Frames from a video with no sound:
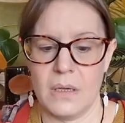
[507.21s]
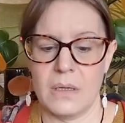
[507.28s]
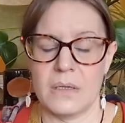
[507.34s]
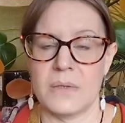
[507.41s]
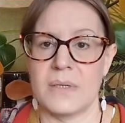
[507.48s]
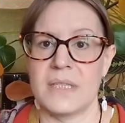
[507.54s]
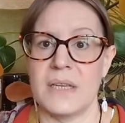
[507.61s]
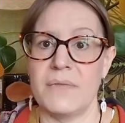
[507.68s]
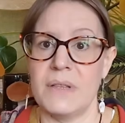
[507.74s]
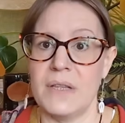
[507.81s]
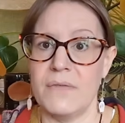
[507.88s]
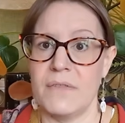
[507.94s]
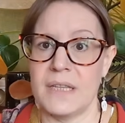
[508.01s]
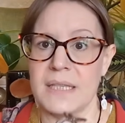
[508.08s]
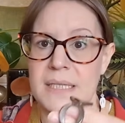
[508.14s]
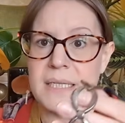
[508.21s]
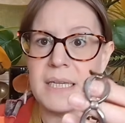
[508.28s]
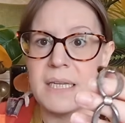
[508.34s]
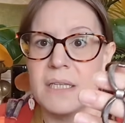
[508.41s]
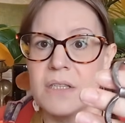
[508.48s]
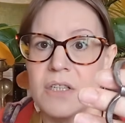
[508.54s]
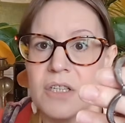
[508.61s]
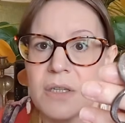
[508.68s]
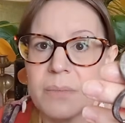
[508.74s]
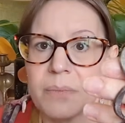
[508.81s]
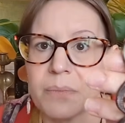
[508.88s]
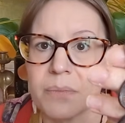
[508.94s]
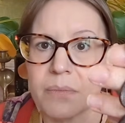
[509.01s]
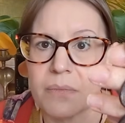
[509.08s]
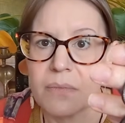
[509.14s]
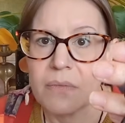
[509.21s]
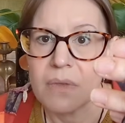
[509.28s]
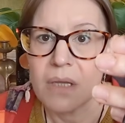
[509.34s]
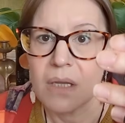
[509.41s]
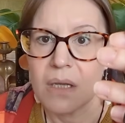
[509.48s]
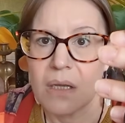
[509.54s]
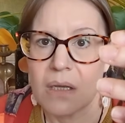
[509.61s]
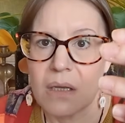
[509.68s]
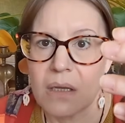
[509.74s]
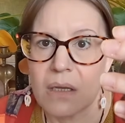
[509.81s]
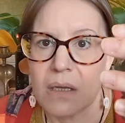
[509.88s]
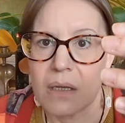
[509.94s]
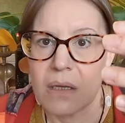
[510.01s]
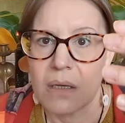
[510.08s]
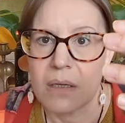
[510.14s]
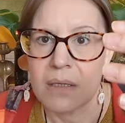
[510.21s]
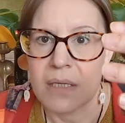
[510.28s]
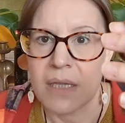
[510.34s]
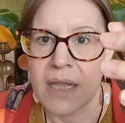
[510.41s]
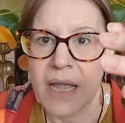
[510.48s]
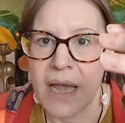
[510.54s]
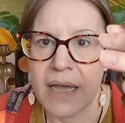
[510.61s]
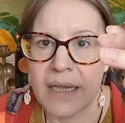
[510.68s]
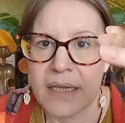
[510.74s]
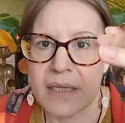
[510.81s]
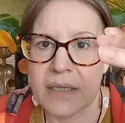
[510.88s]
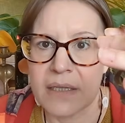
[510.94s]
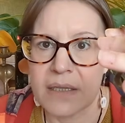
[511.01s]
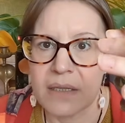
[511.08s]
So it's definitely vintage. It's a nice